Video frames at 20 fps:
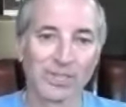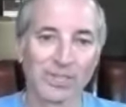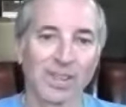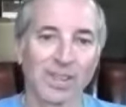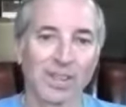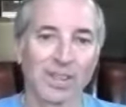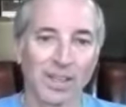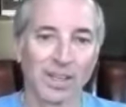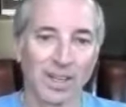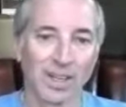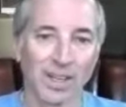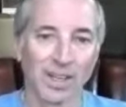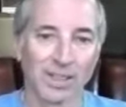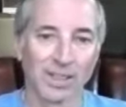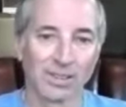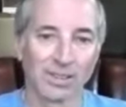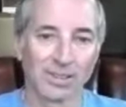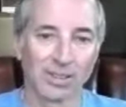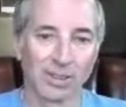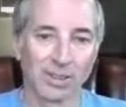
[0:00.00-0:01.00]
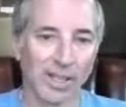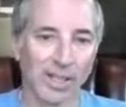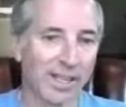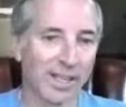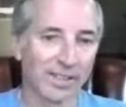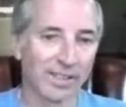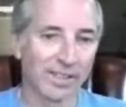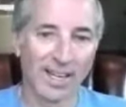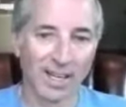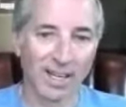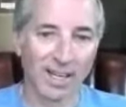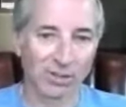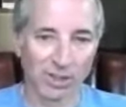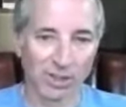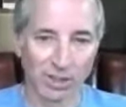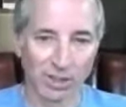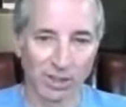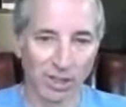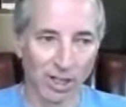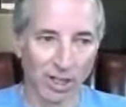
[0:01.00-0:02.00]
to let down
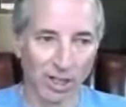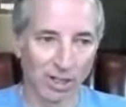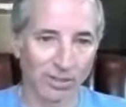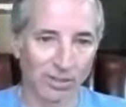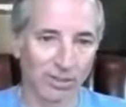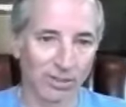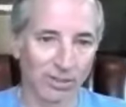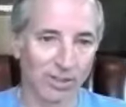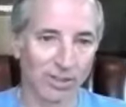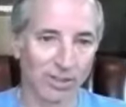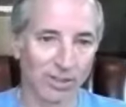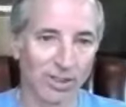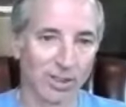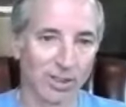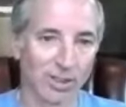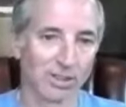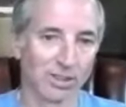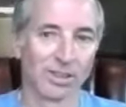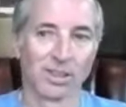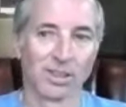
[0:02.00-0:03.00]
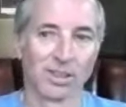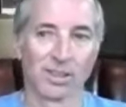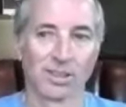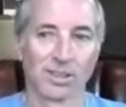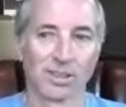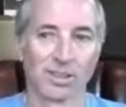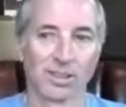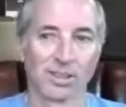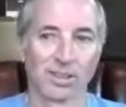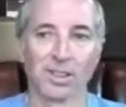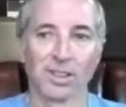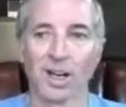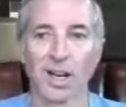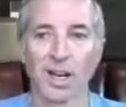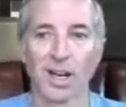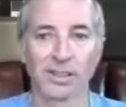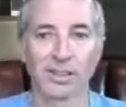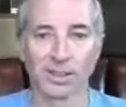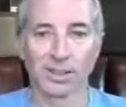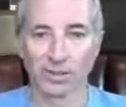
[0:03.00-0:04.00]
the guards, to
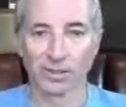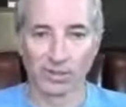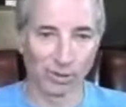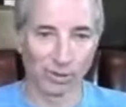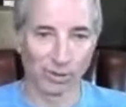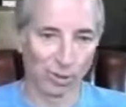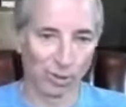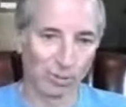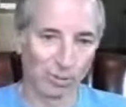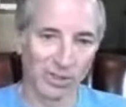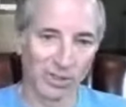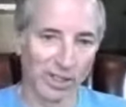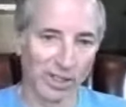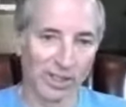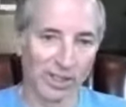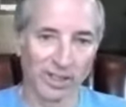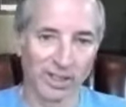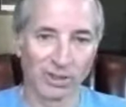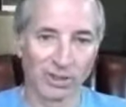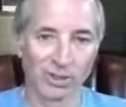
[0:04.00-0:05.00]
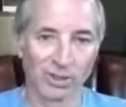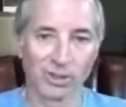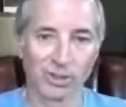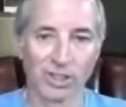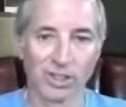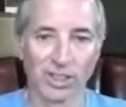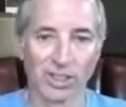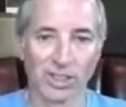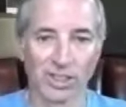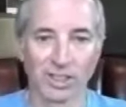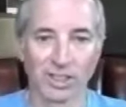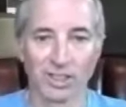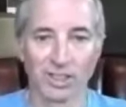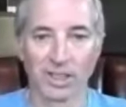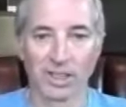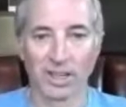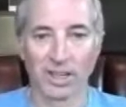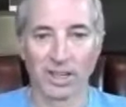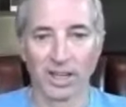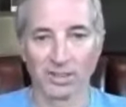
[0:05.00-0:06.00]
not consume the energy
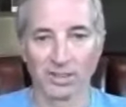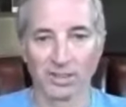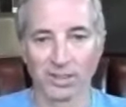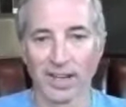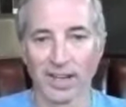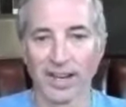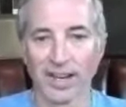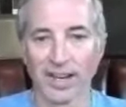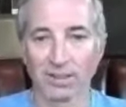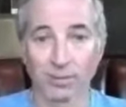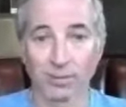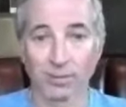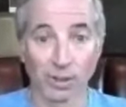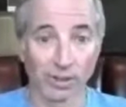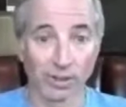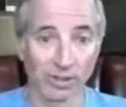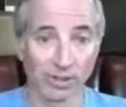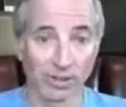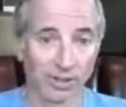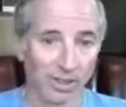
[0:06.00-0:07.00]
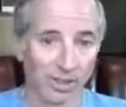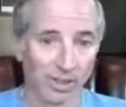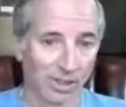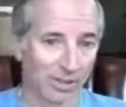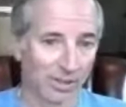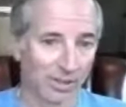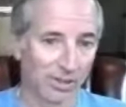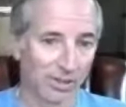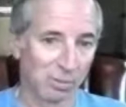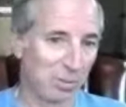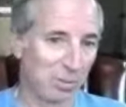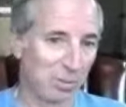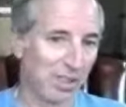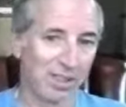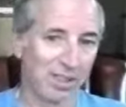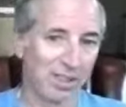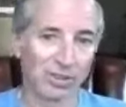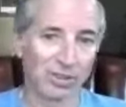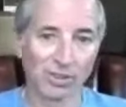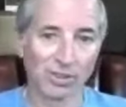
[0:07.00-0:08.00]
and the effort to
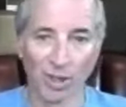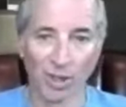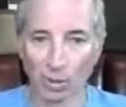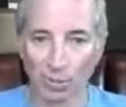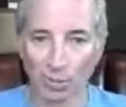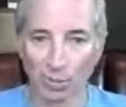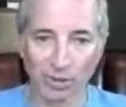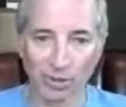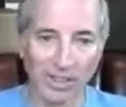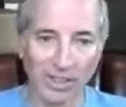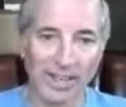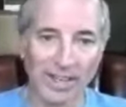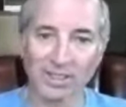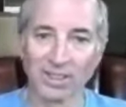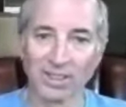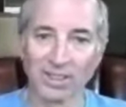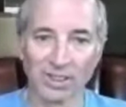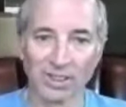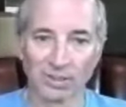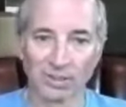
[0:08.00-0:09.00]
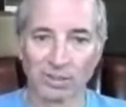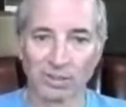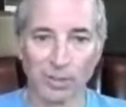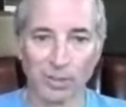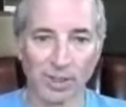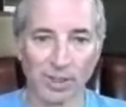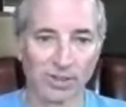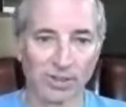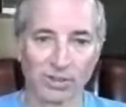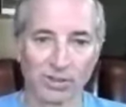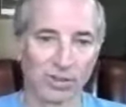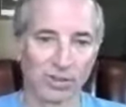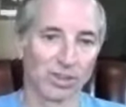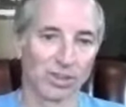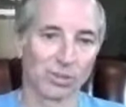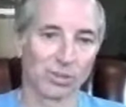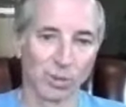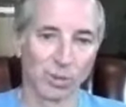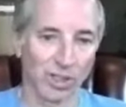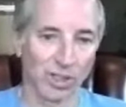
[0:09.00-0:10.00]
be so protective, but to
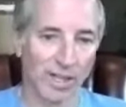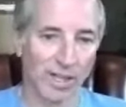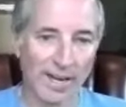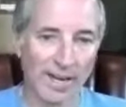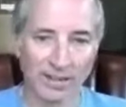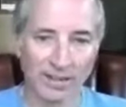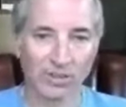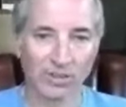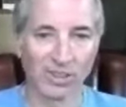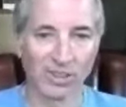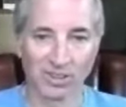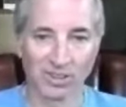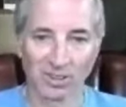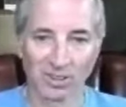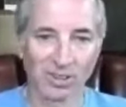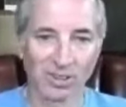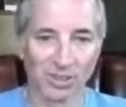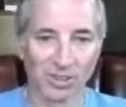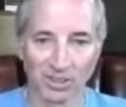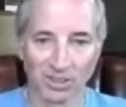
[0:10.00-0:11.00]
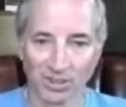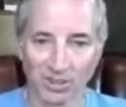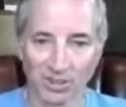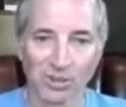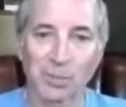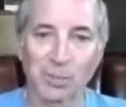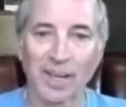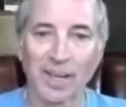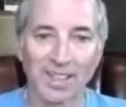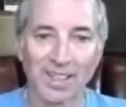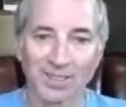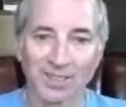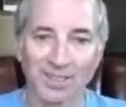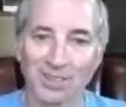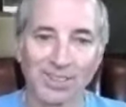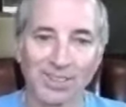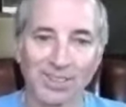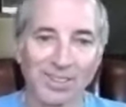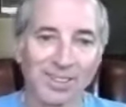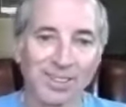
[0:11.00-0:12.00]
just relax into the space